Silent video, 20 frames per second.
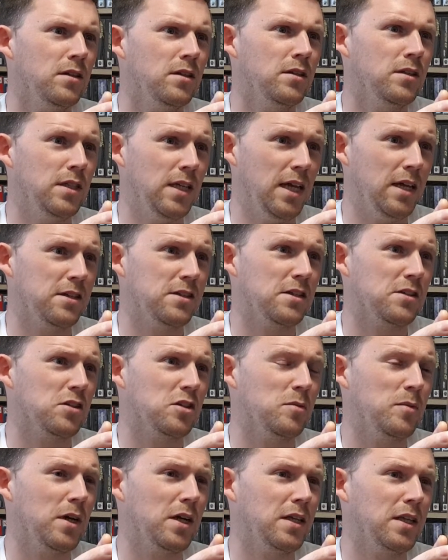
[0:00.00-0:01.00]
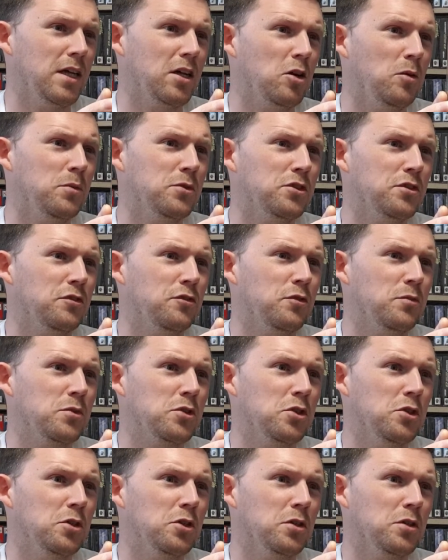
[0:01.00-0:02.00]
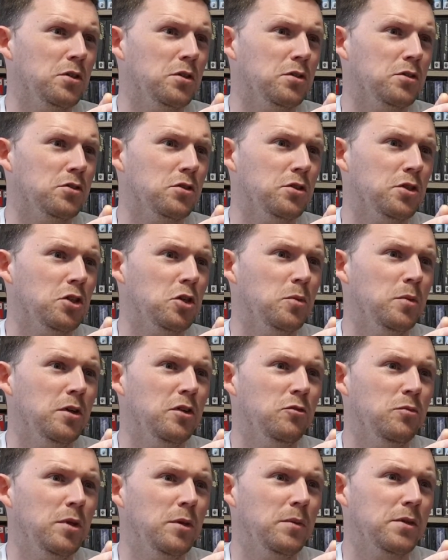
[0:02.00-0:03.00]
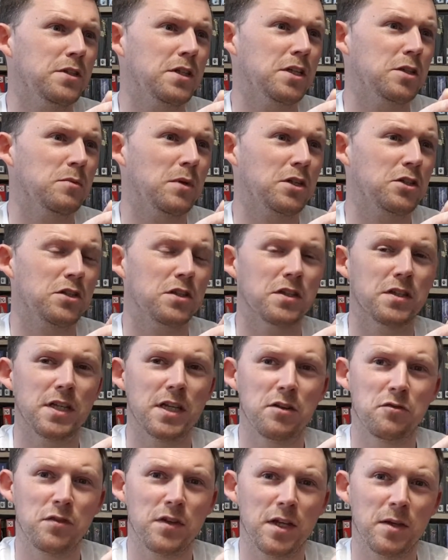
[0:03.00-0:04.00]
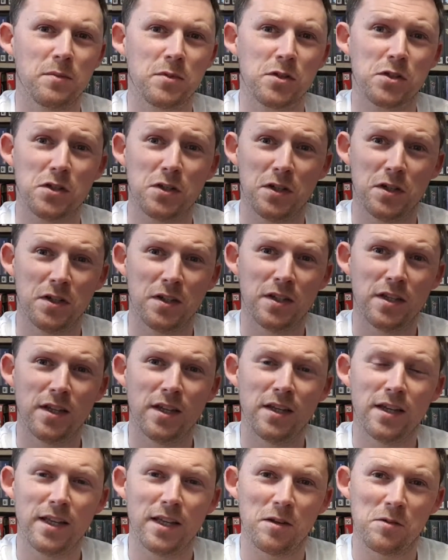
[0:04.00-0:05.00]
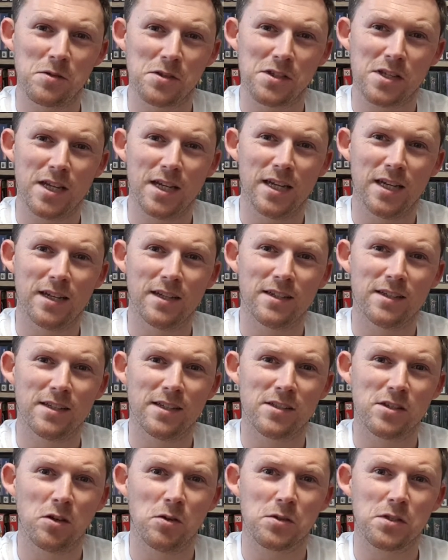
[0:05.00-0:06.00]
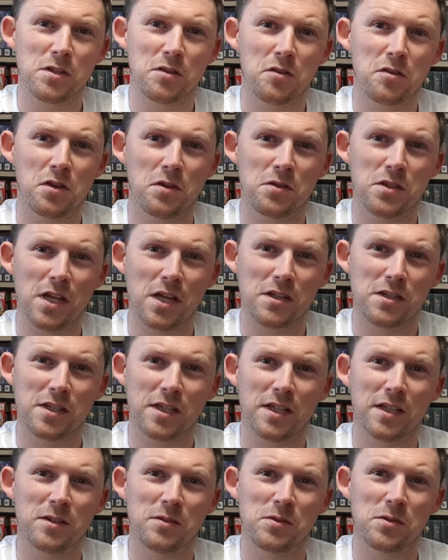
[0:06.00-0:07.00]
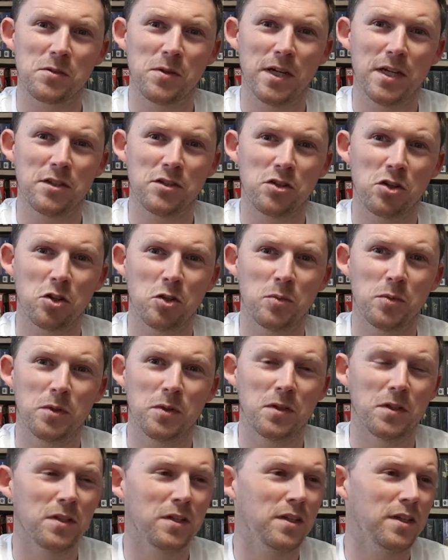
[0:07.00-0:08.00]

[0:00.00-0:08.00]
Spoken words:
Yeah, it says on the back there, commentary from Tony Gubba of BBC's Match of the Day fame. So it was he's always enthusiastic and he was quite enjoyable.